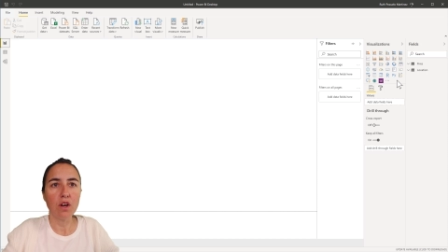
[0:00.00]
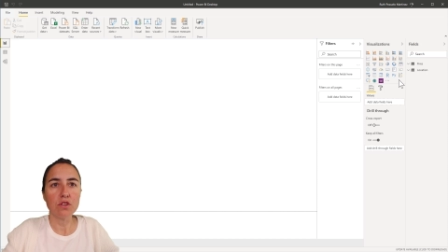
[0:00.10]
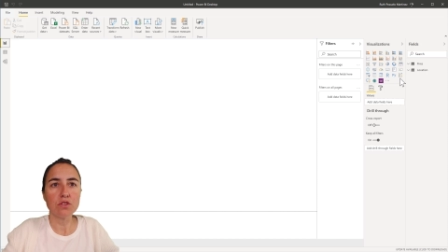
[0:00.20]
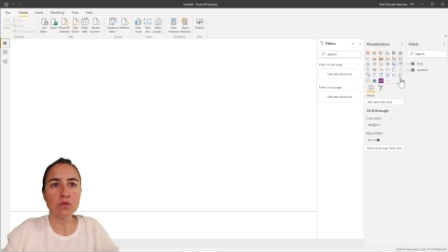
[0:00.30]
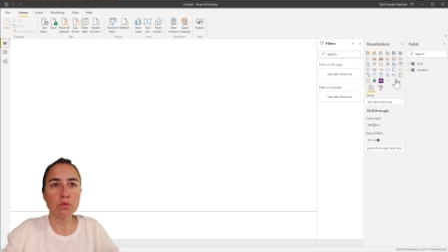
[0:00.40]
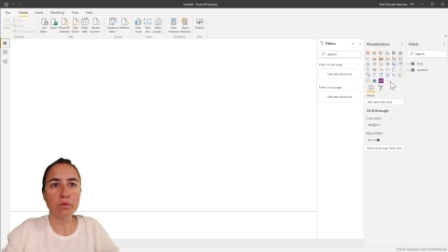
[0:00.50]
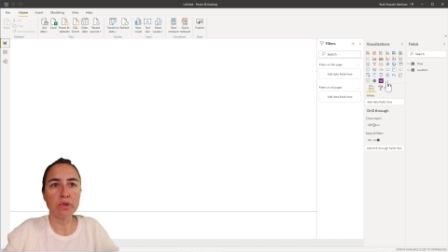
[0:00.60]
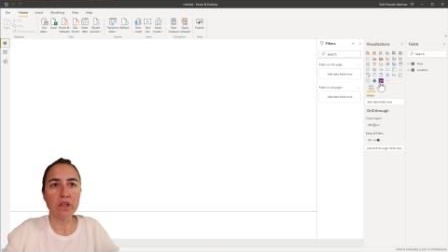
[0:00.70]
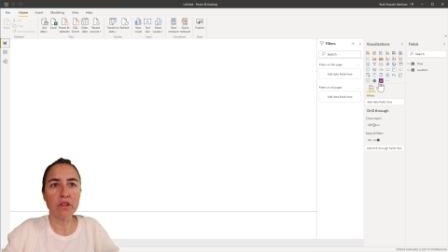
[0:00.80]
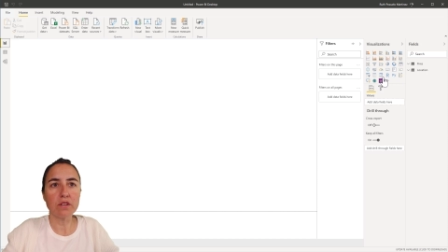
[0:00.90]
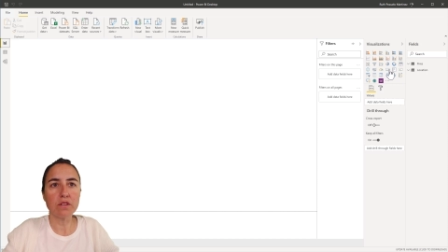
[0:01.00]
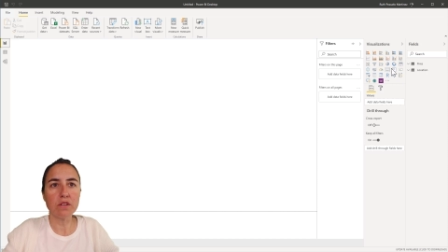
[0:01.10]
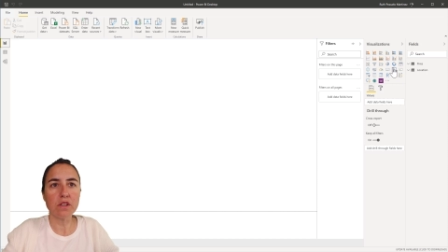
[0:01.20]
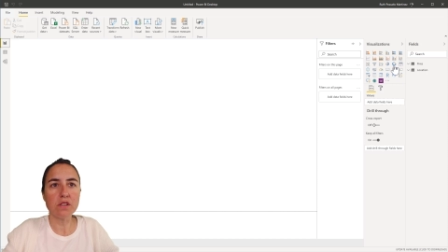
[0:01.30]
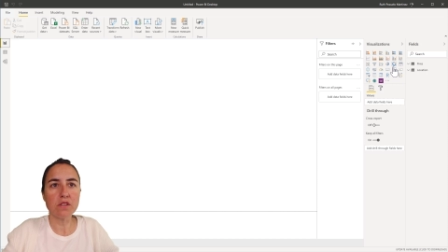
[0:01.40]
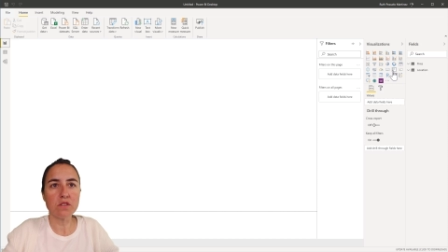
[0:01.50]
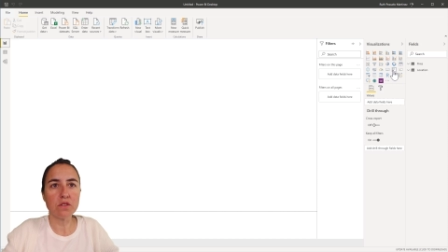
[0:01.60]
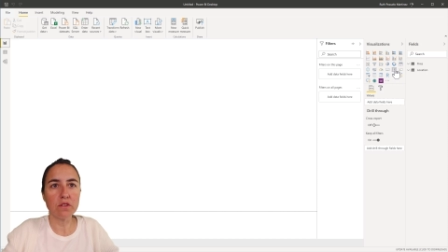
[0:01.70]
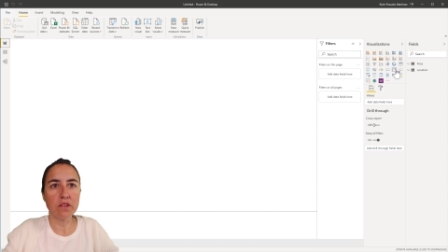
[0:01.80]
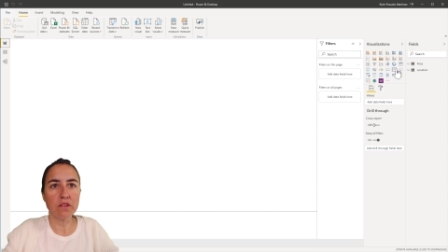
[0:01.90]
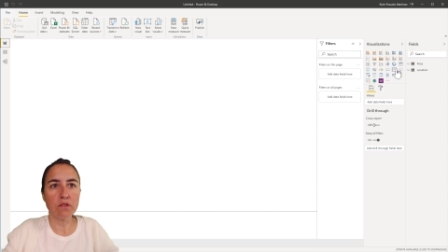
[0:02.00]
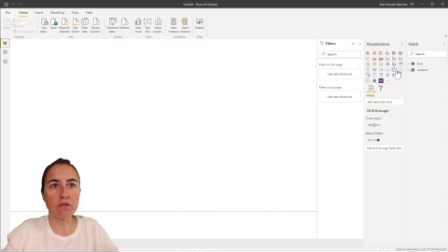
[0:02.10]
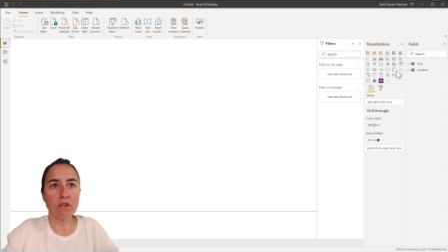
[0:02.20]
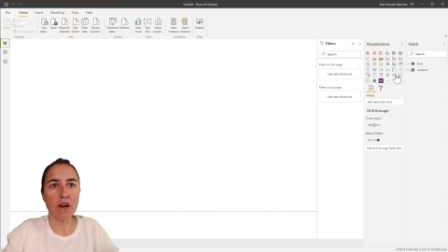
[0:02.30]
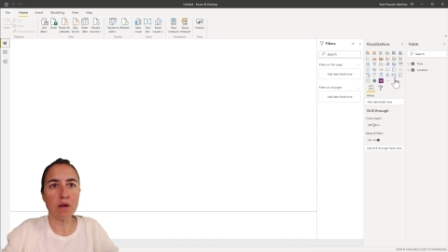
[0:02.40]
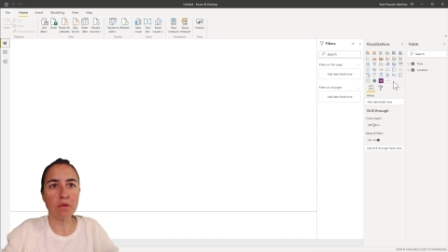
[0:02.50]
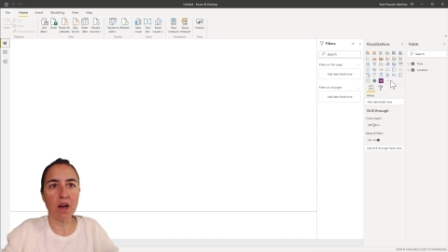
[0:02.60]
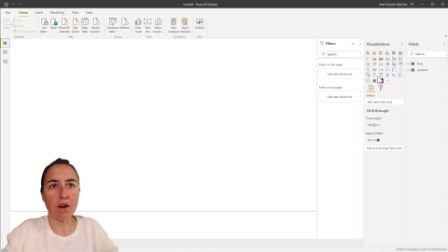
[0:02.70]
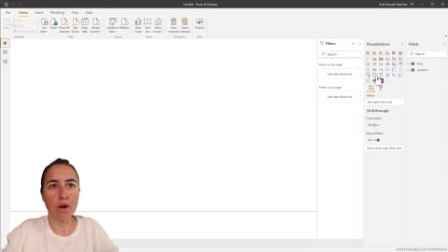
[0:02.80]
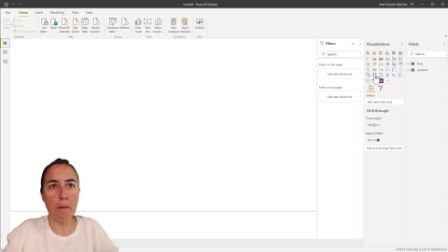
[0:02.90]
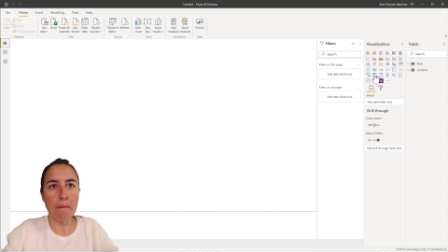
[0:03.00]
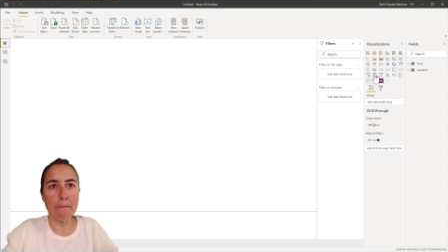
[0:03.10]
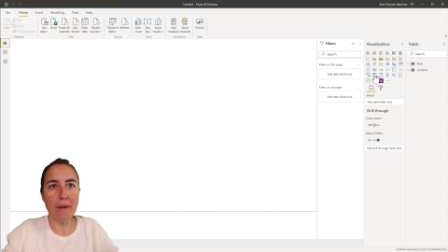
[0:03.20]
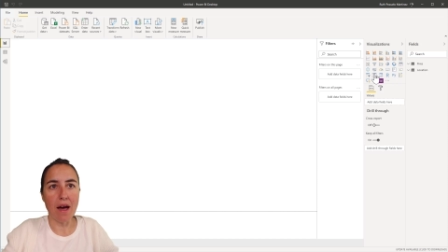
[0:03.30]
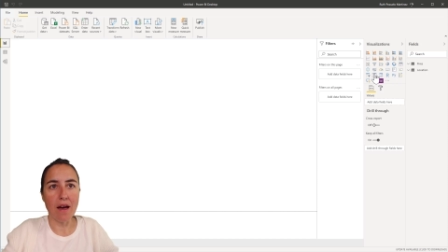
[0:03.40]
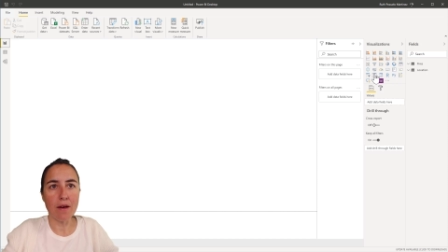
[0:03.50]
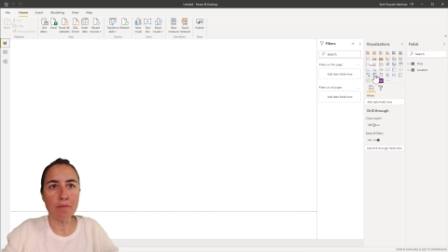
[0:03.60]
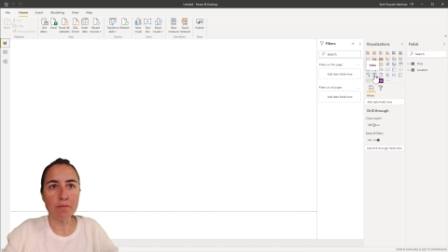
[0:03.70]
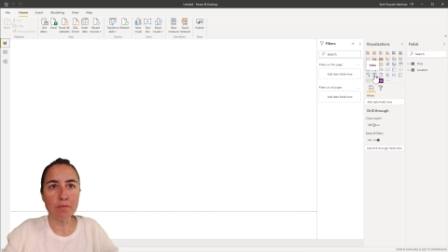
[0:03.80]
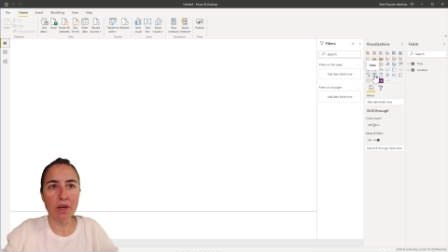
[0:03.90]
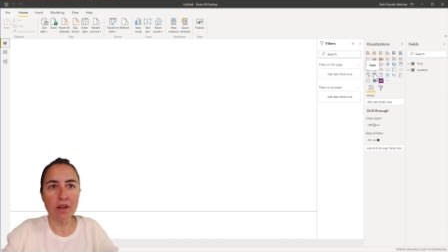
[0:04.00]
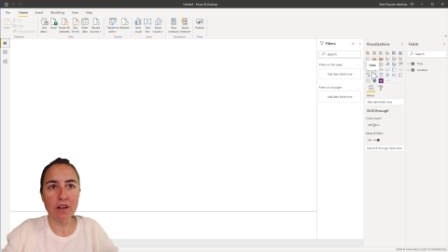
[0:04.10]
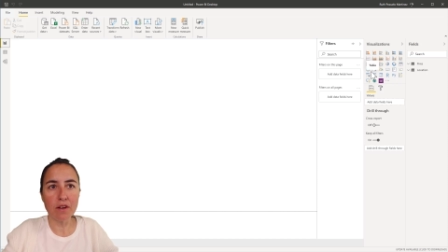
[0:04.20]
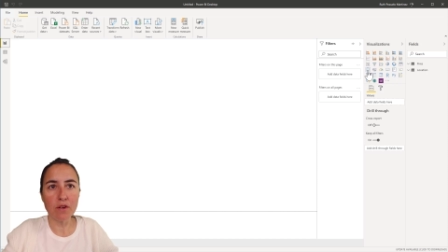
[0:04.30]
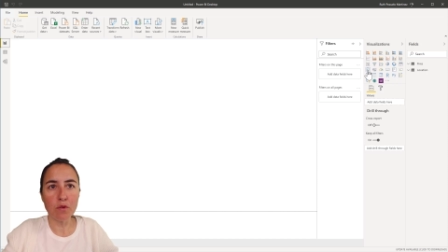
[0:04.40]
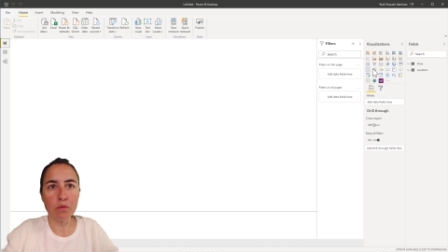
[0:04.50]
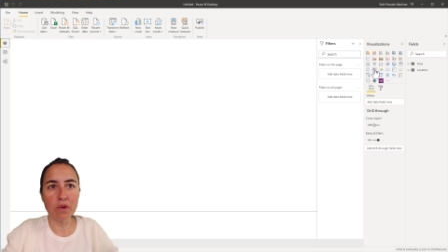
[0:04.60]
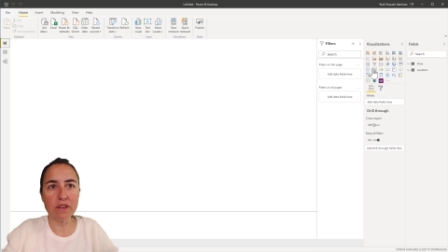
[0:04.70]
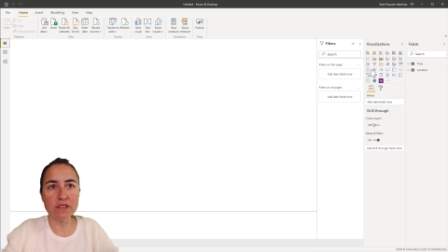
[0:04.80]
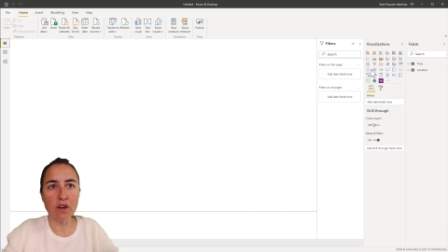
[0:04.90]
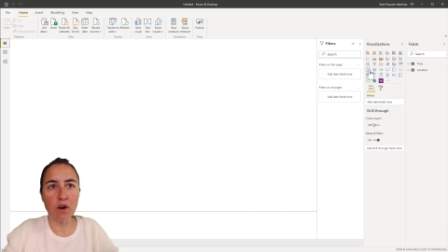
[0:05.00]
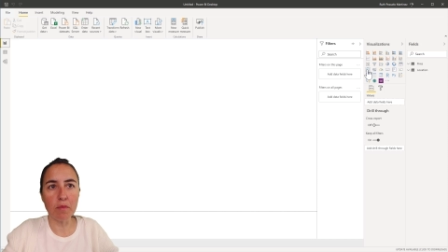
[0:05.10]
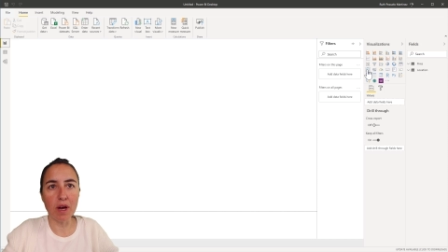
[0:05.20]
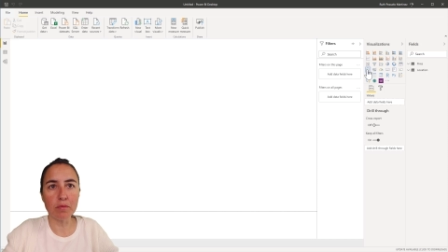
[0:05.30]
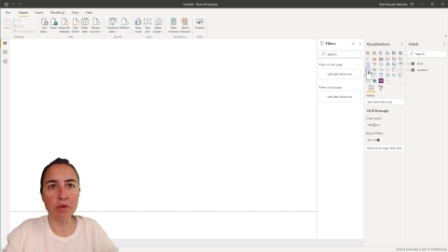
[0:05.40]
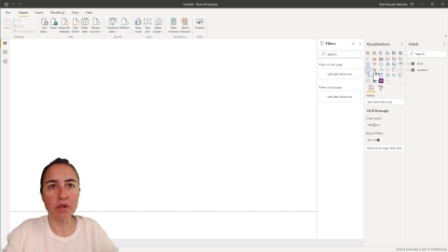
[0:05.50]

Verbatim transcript: So we are going to grab our map. Where is our map?